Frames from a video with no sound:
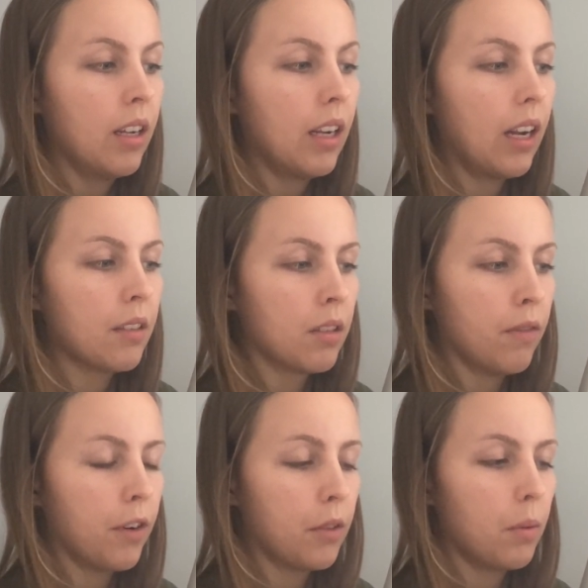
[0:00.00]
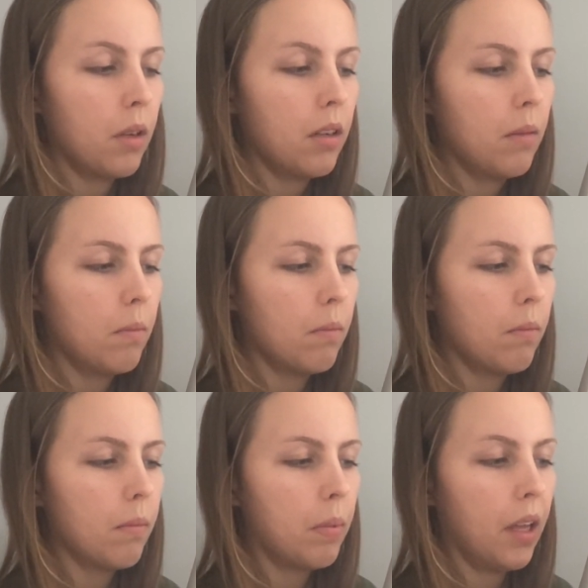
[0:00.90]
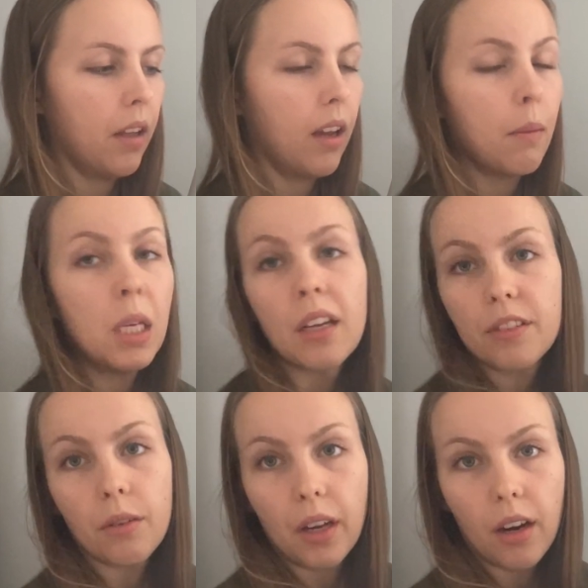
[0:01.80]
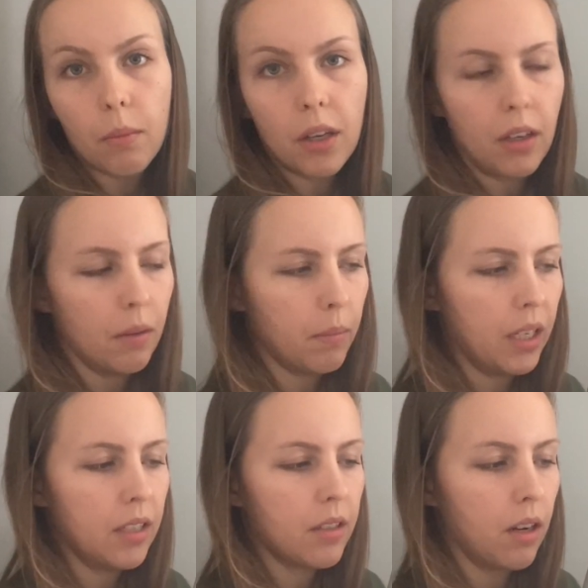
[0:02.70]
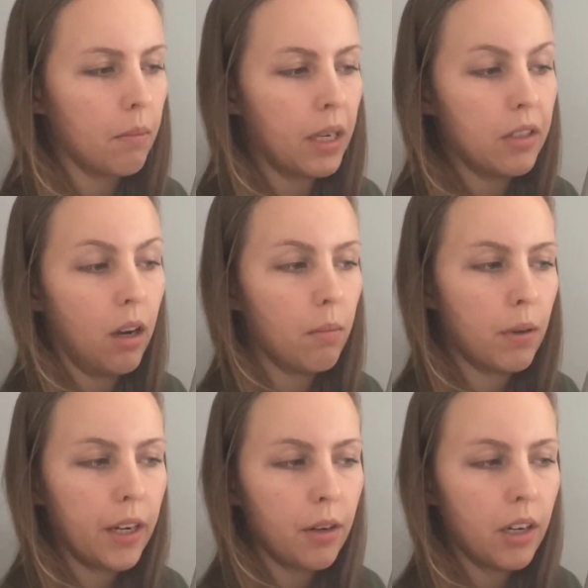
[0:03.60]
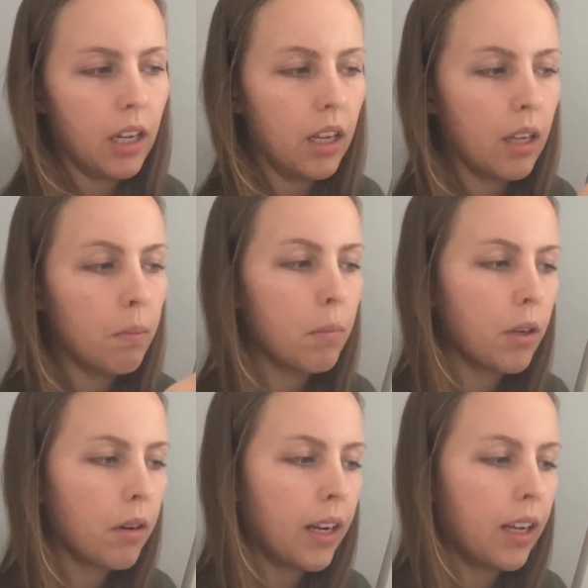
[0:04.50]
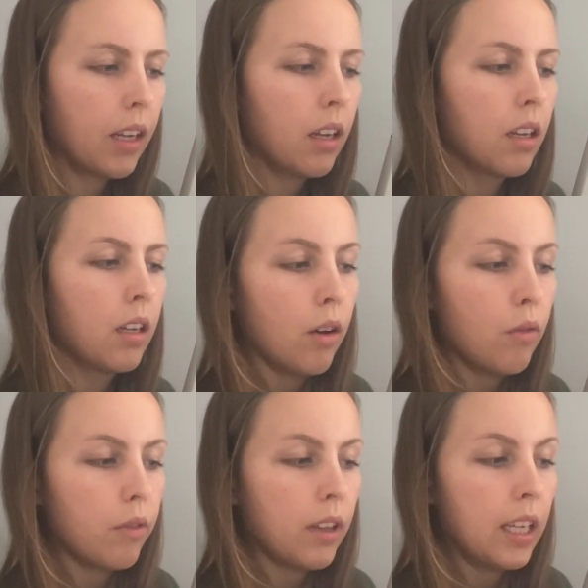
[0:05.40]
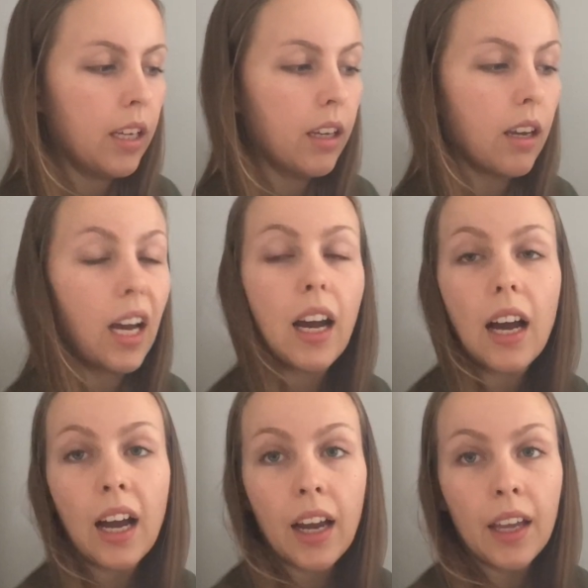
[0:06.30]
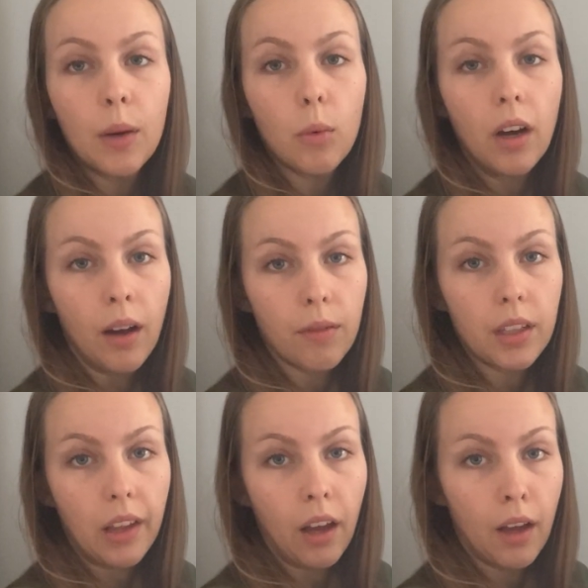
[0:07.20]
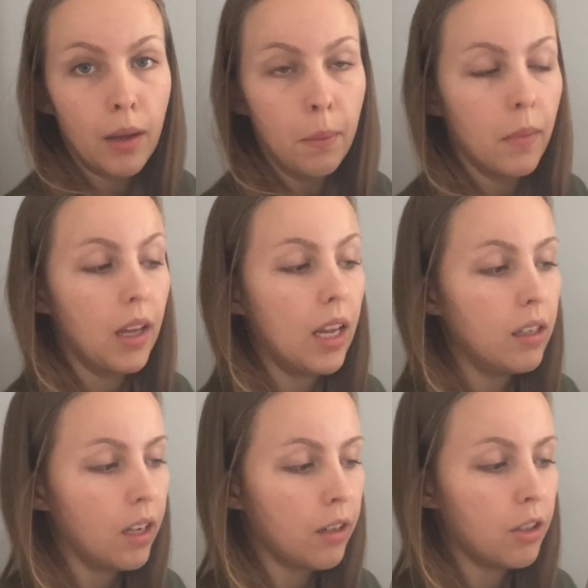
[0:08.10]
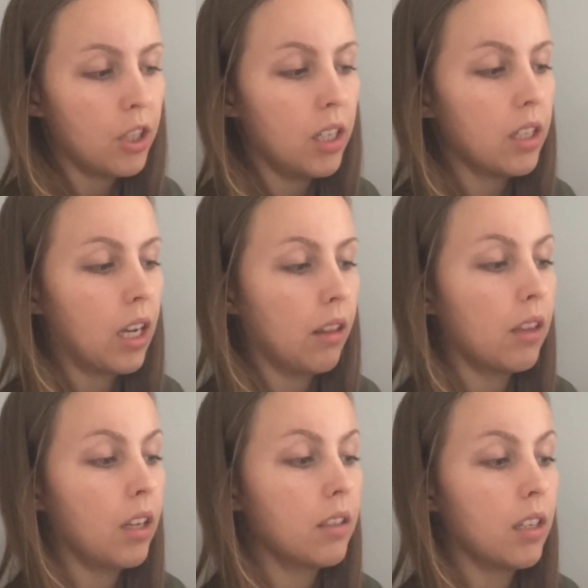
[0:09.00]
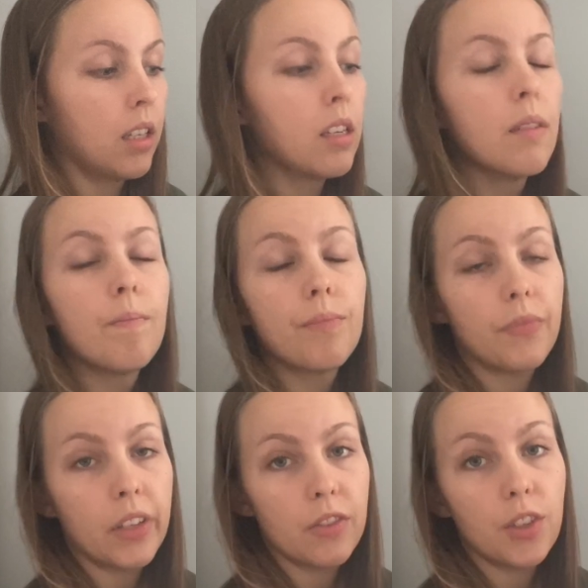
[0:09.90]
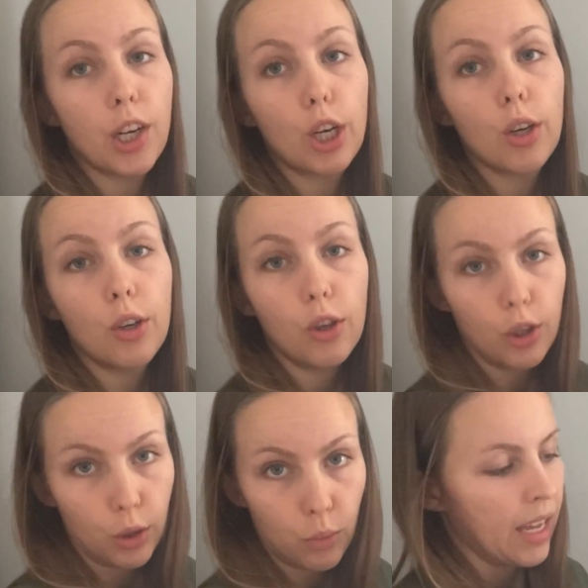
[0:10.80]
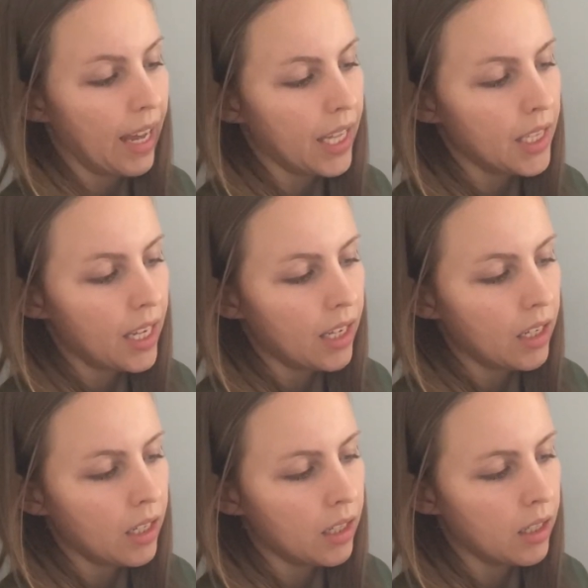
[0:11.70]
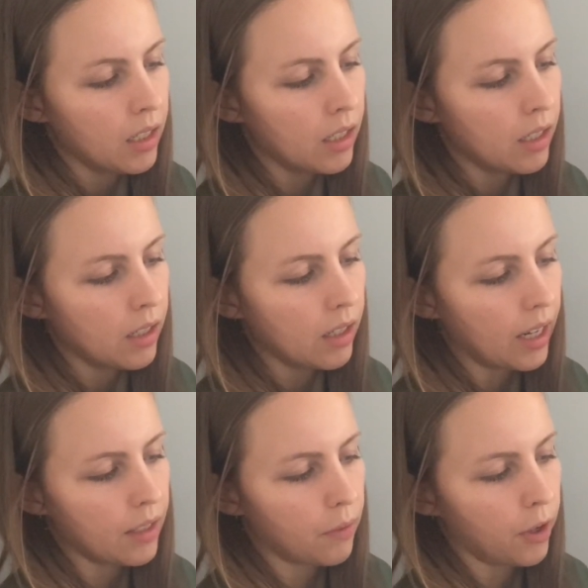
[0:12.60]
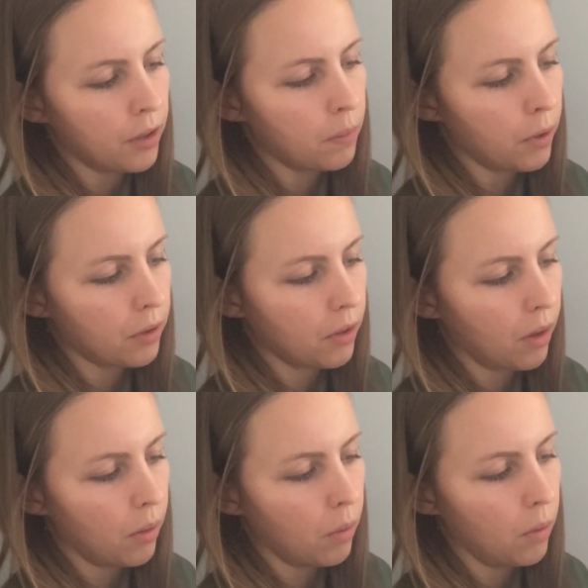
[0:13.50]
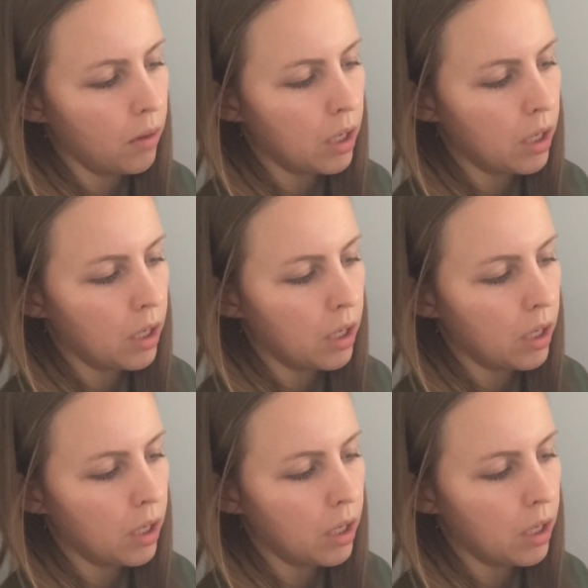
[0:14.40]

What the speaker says: as the first one, but I mean, I still care about it, but it's not my top priority in book writing. Hopefully I will have the time and energy to get that done this year too. And then as far as books go,